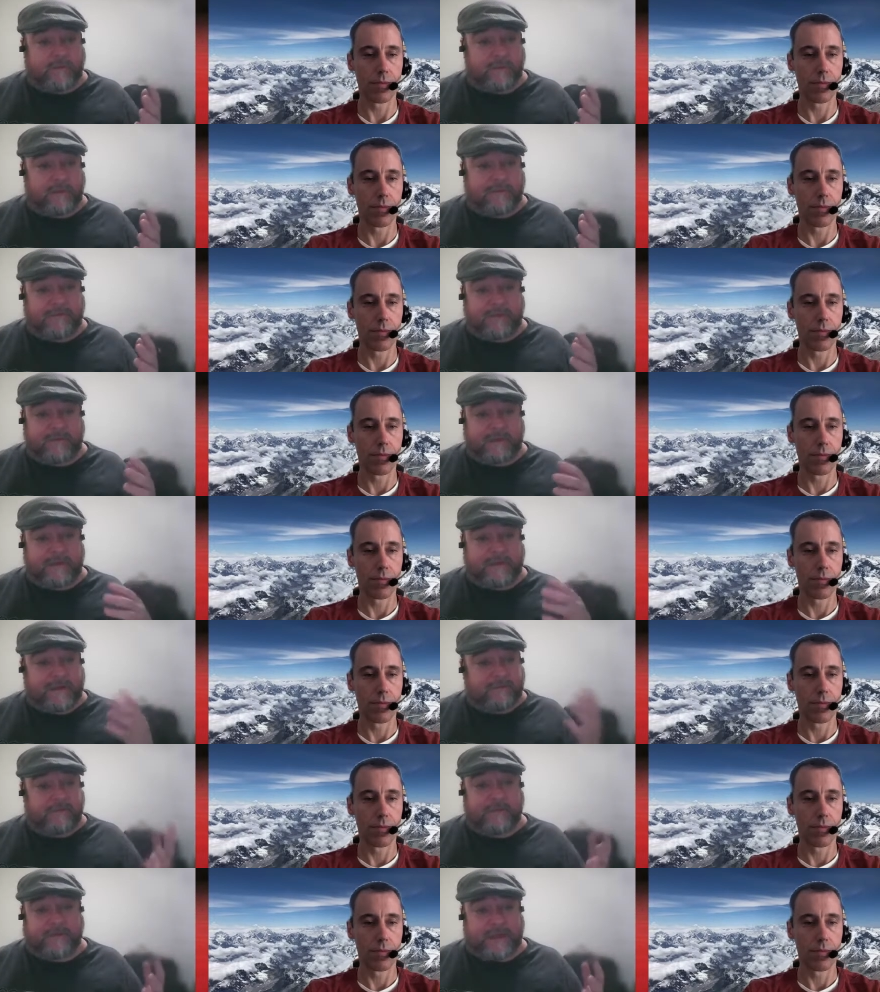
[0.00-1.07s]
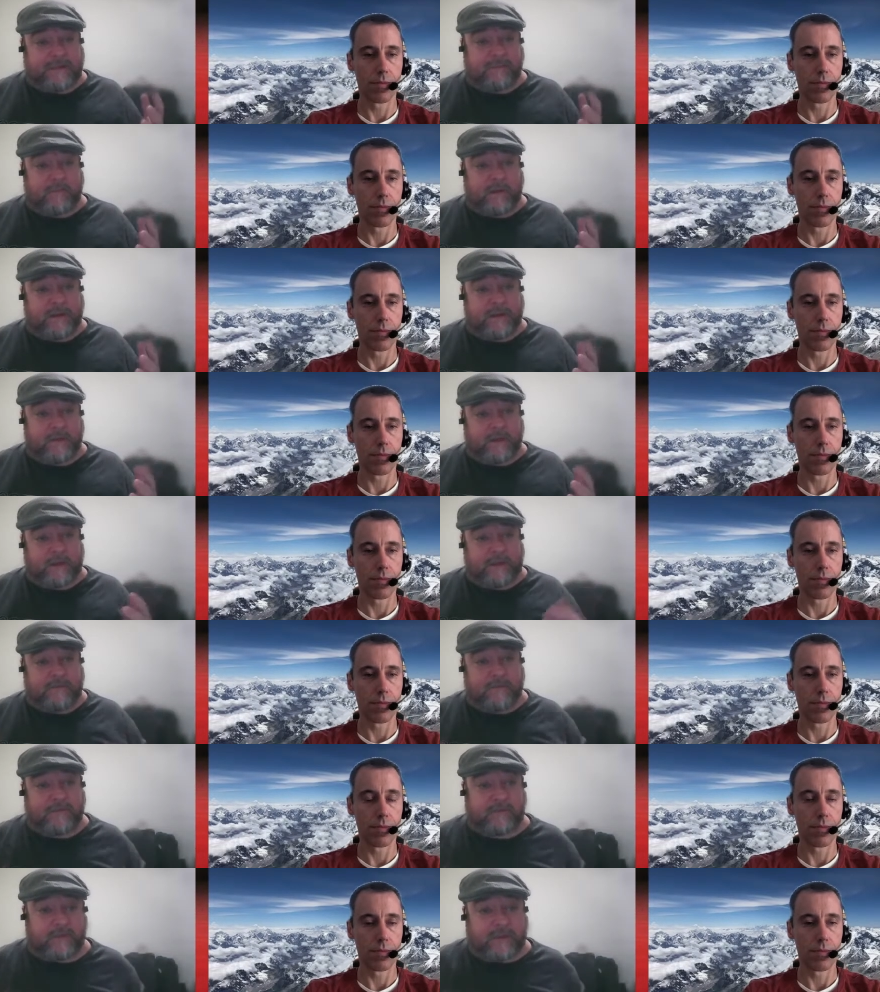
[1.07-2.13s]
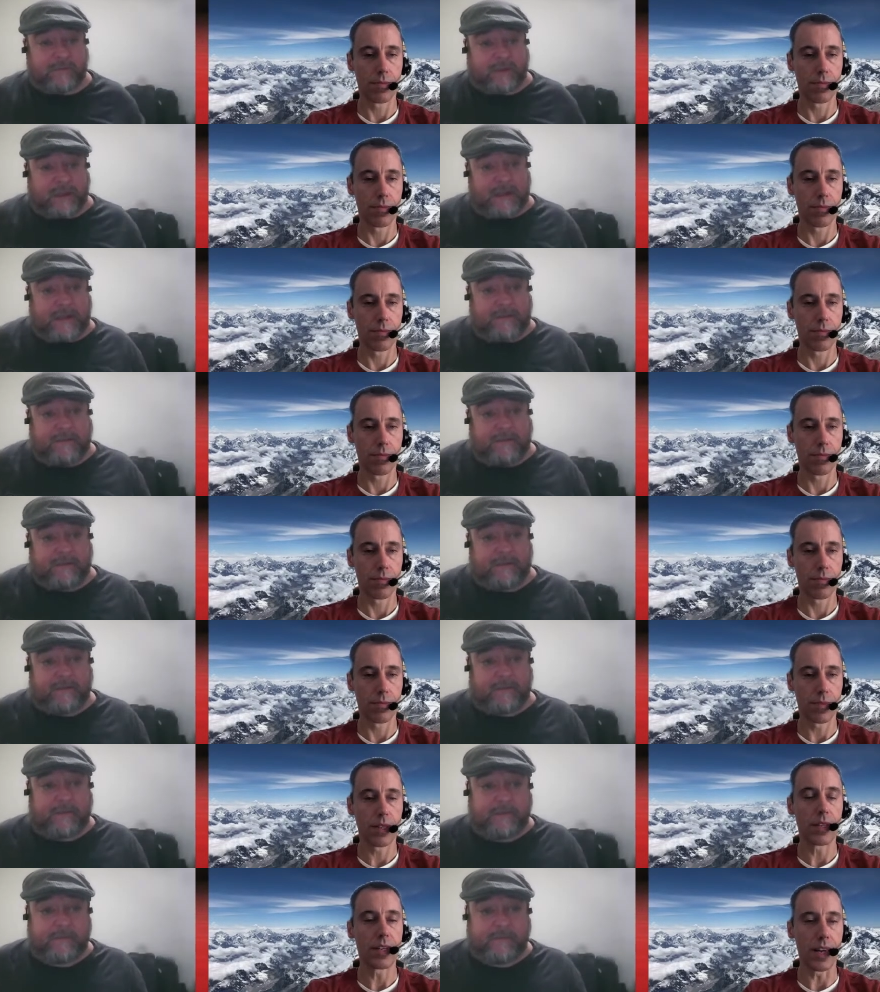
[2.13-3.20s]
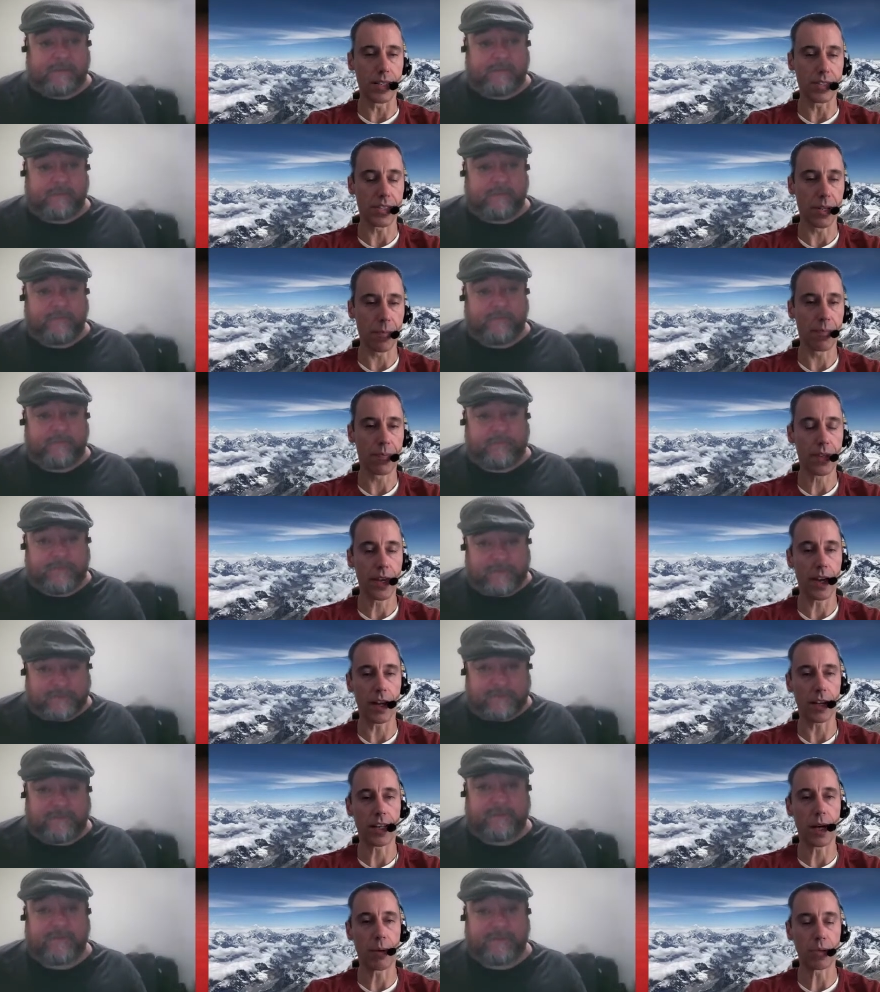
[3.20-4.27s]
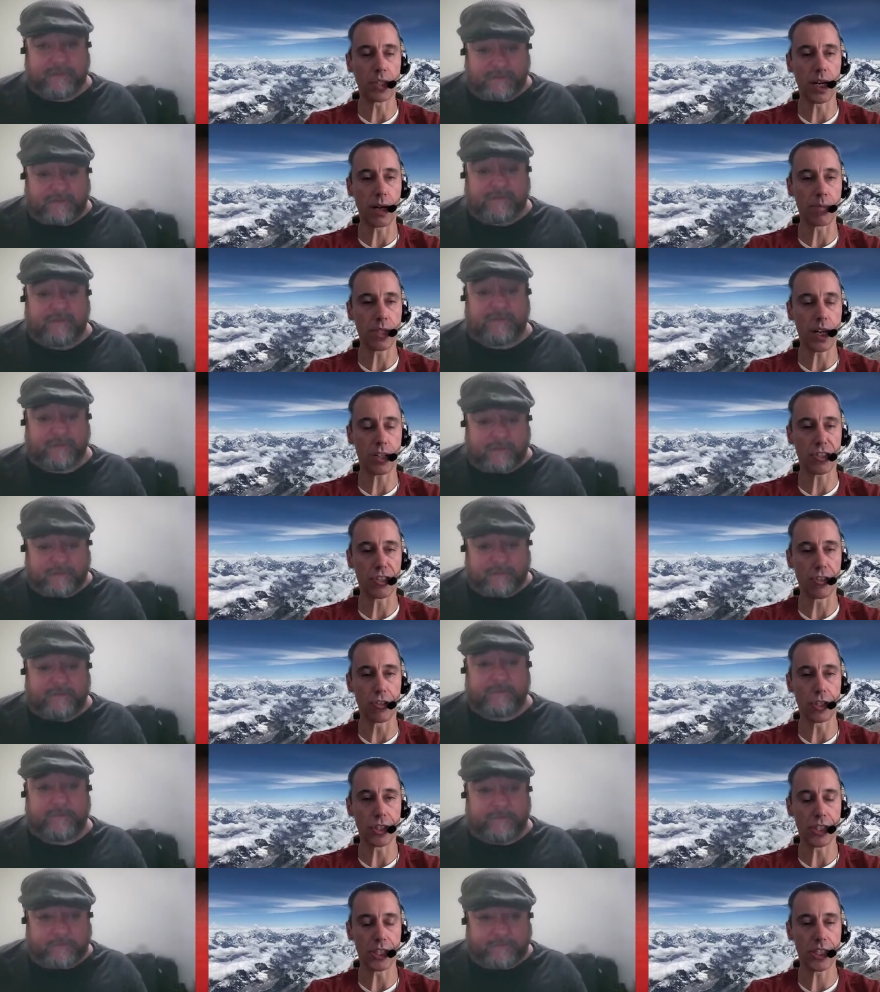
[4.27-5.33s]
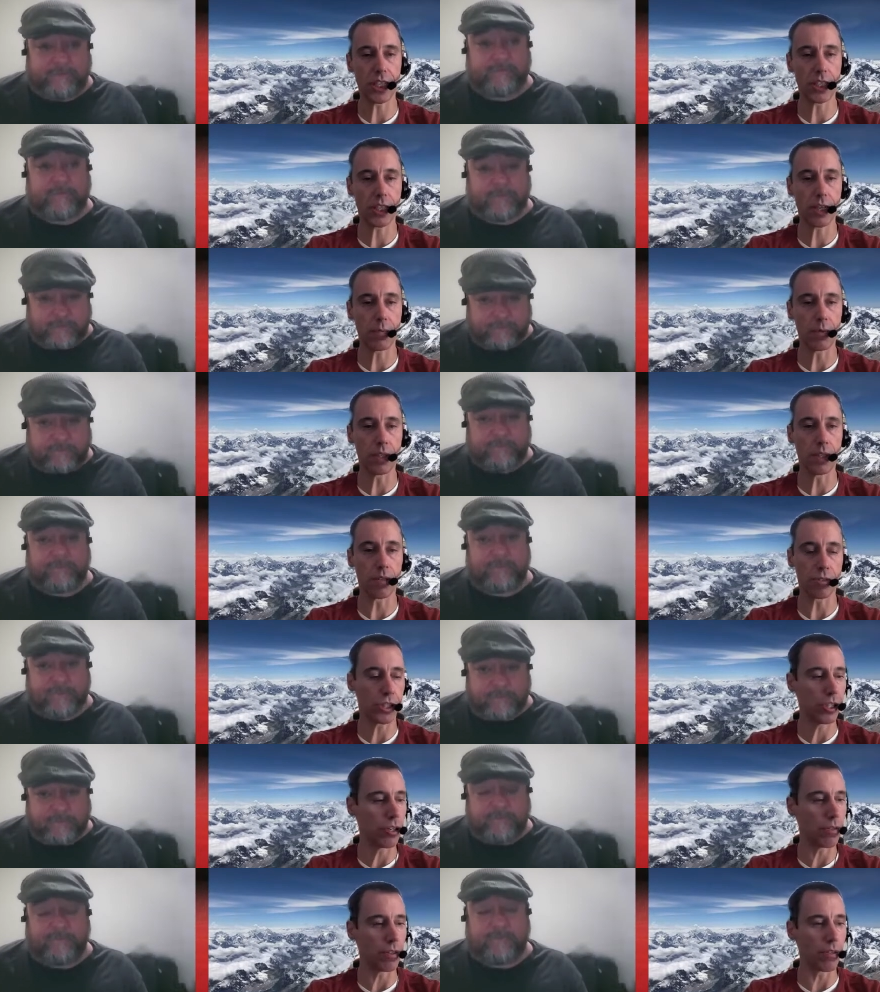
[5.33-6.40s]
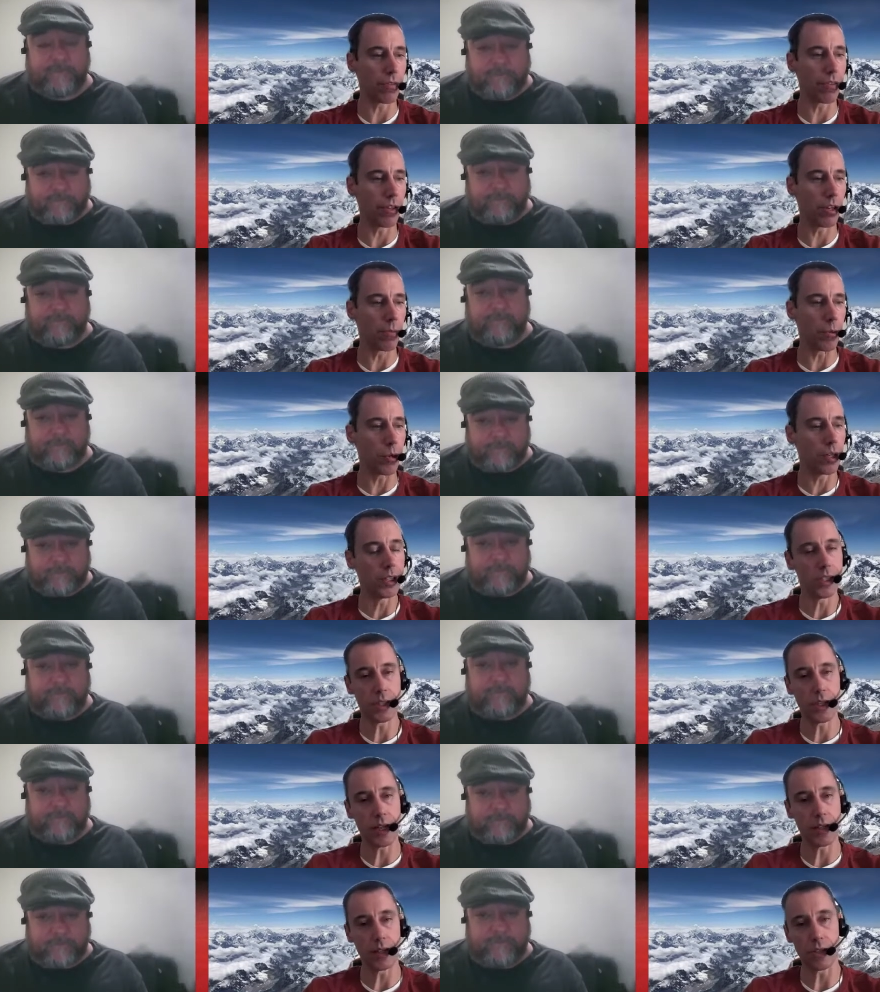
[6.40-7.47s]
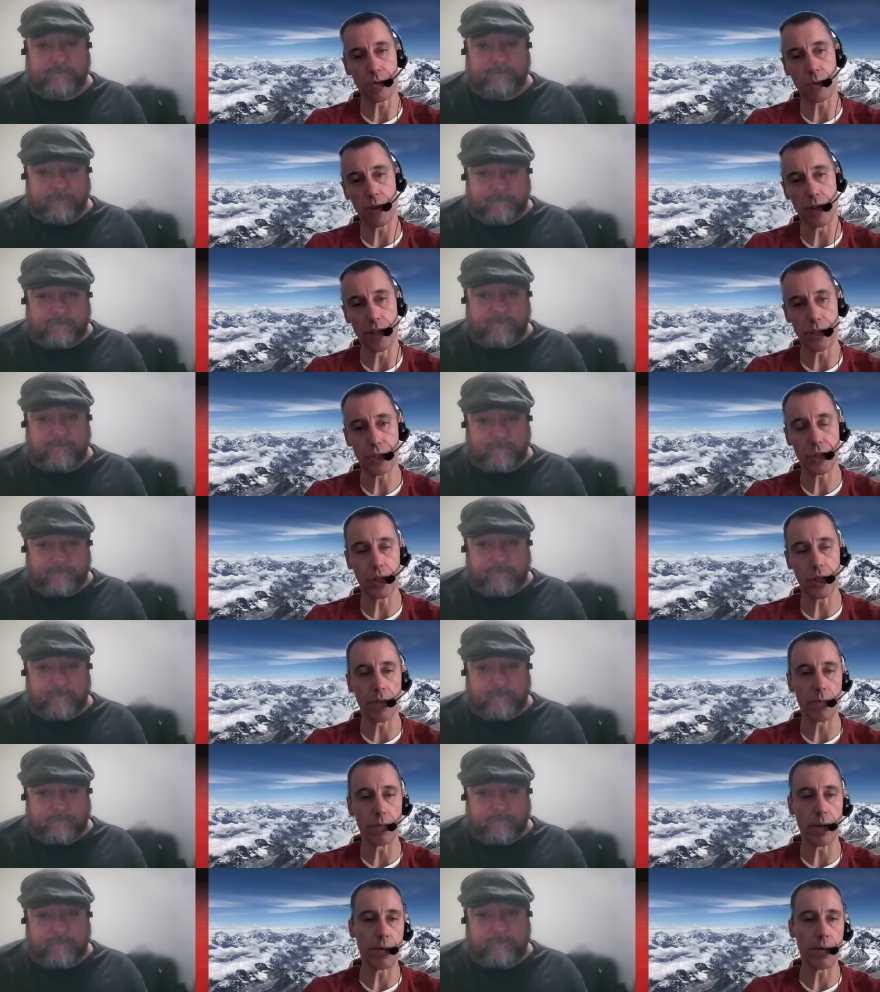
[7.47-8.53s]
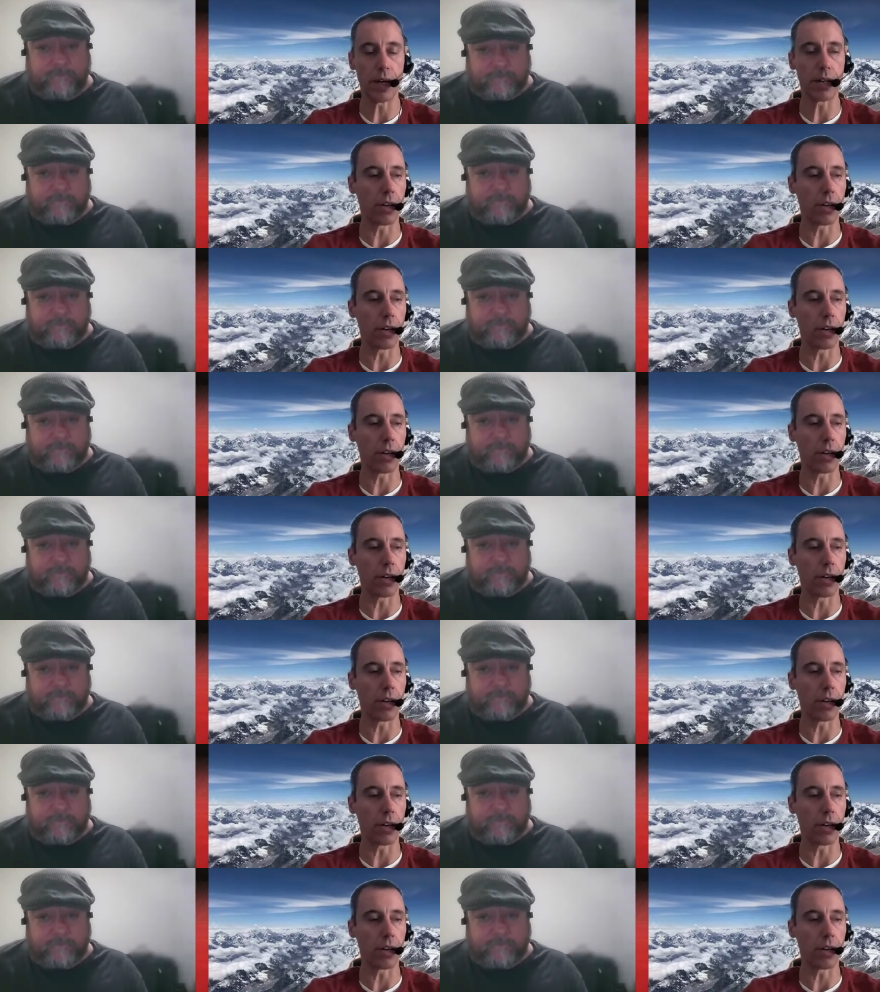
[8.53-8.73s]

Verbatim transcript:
Speaker 1: doing something different than what you had originally planned
Speaker 2: yes yeah a couple times actually there's a scene that we don't show in the film or at least not in this rendition of it maybe on a